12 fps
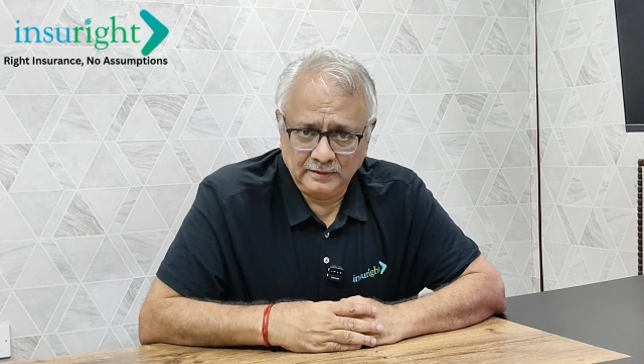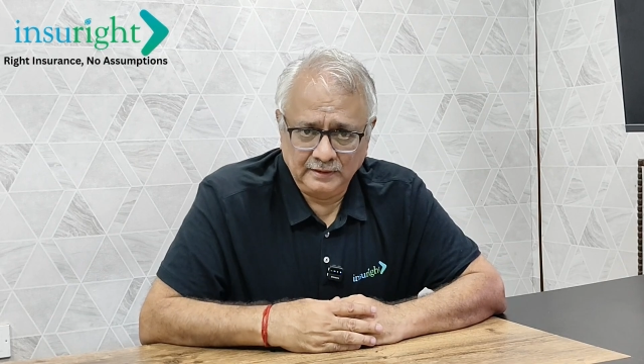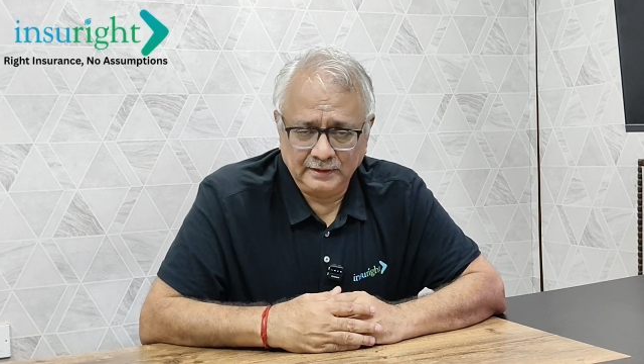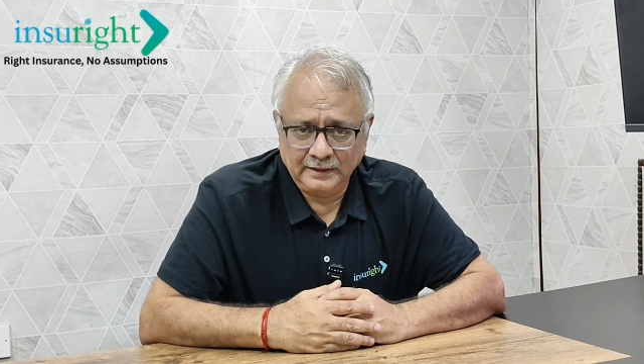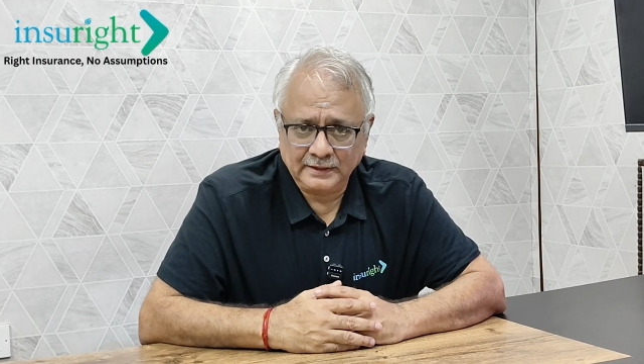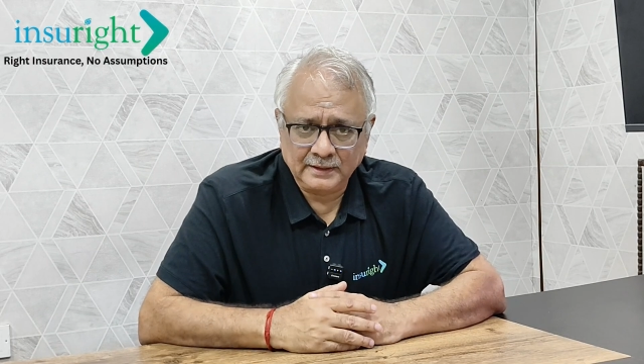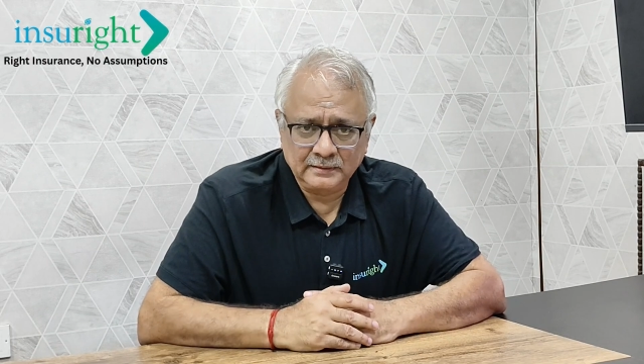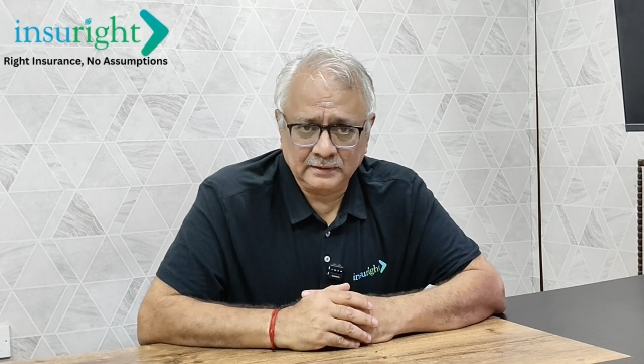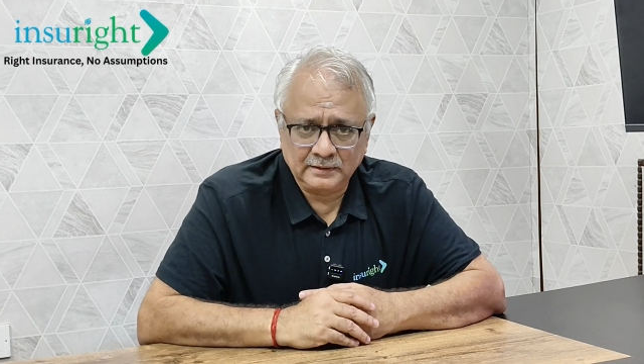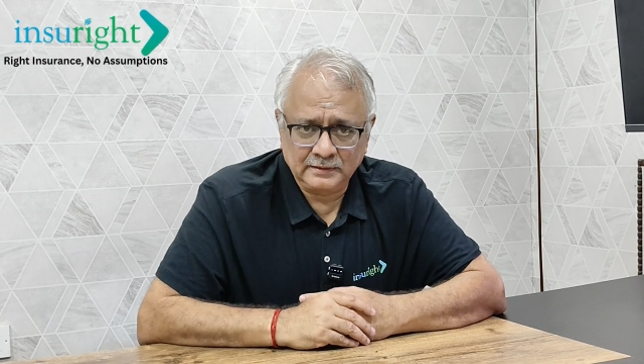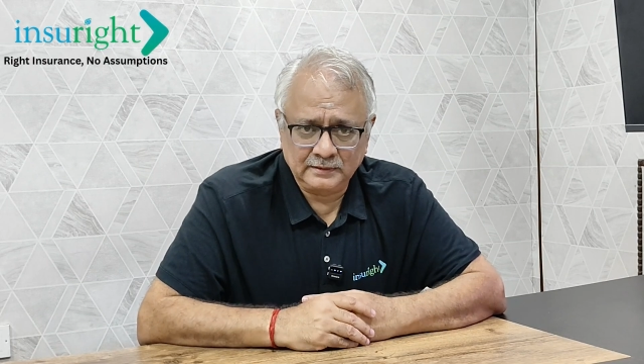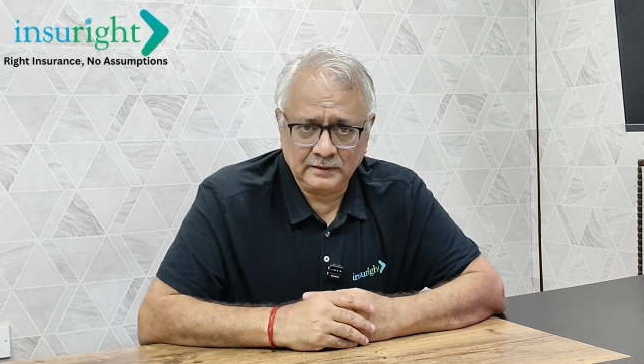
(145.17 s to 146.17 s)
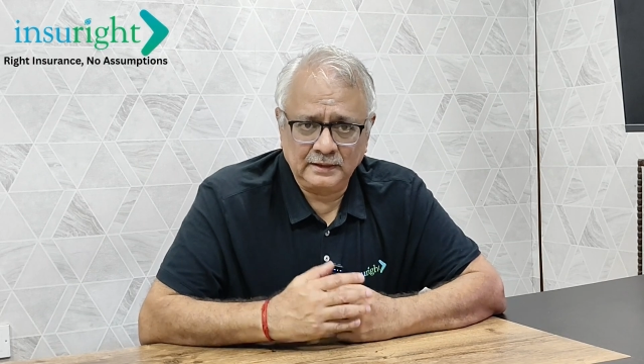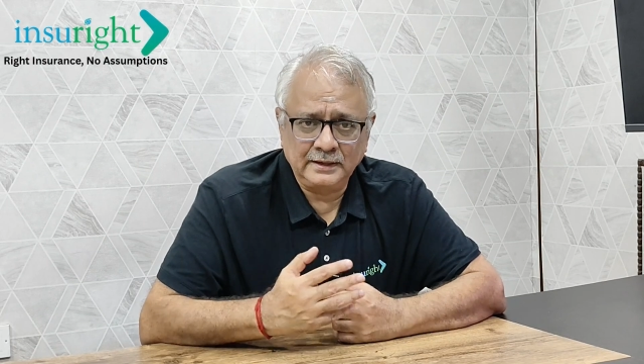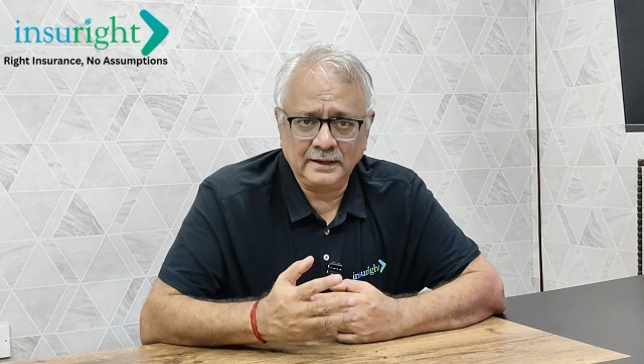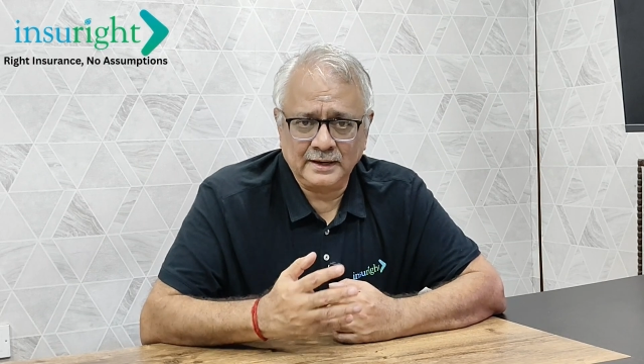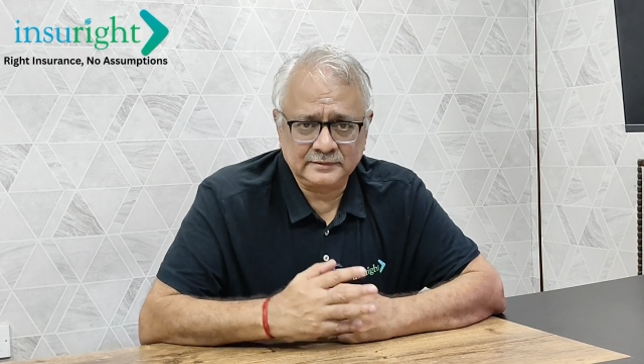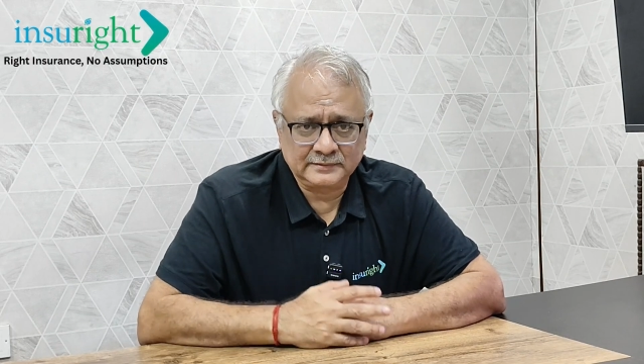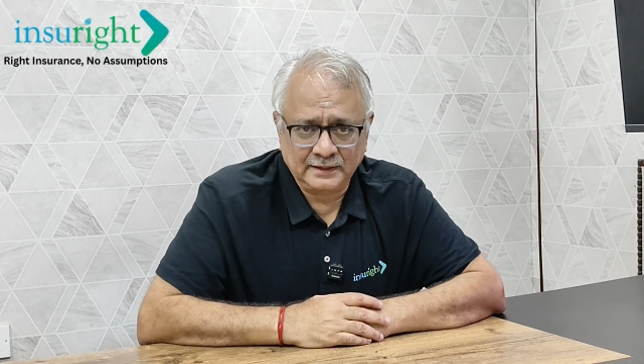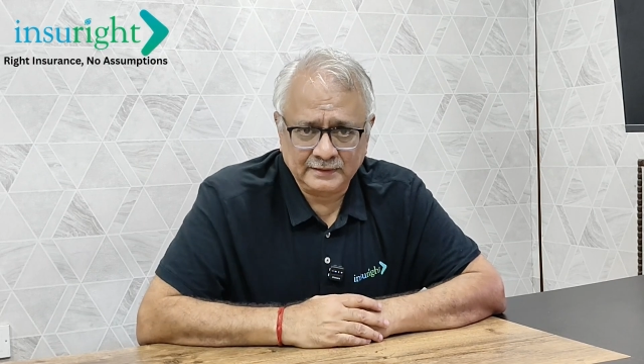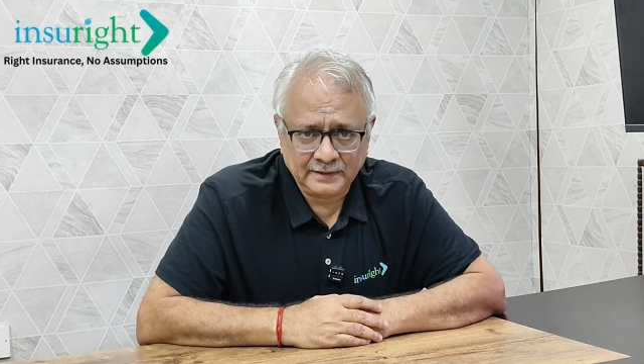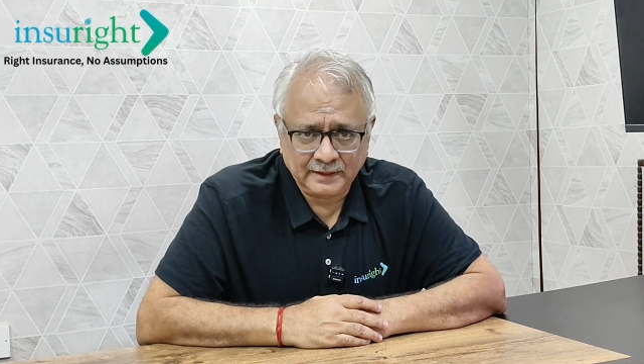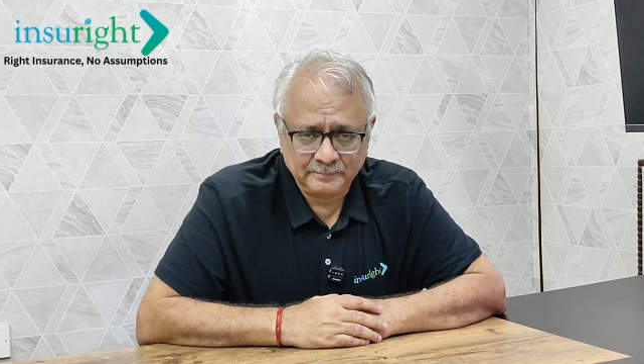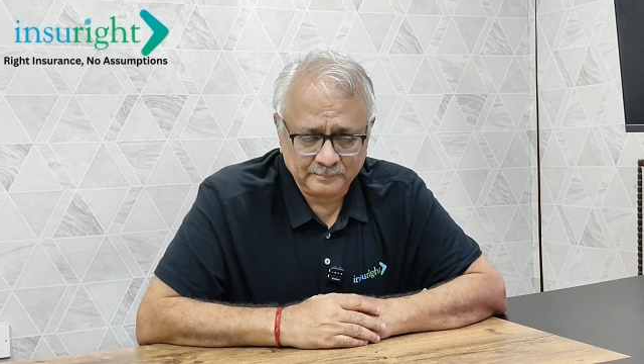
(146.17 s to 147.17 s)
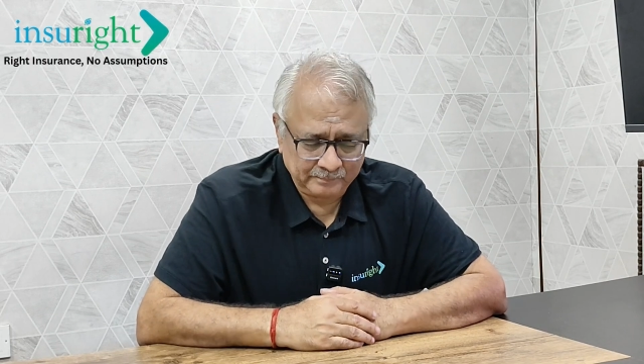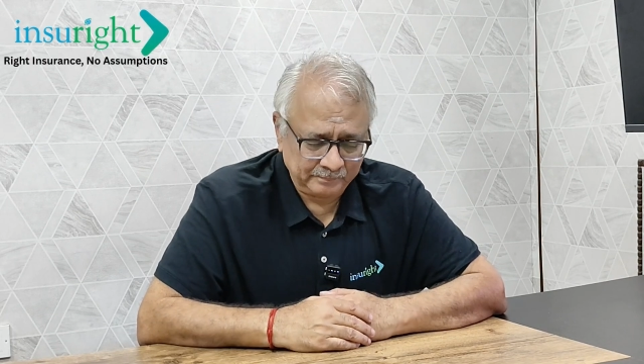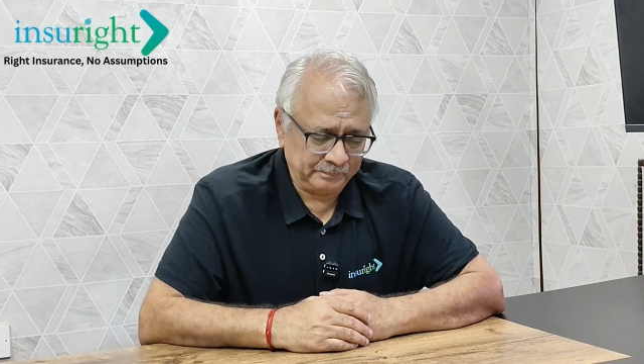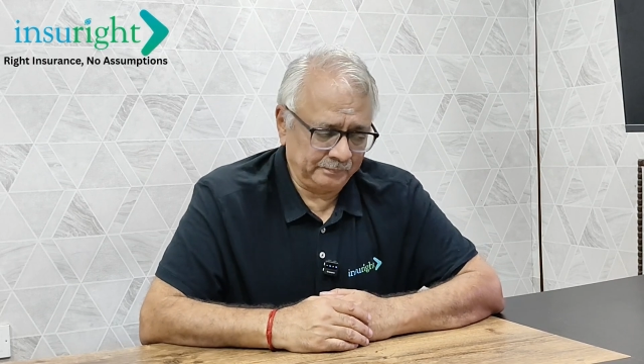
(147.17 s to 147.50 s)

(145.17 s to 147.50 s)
the legal heirs can claim.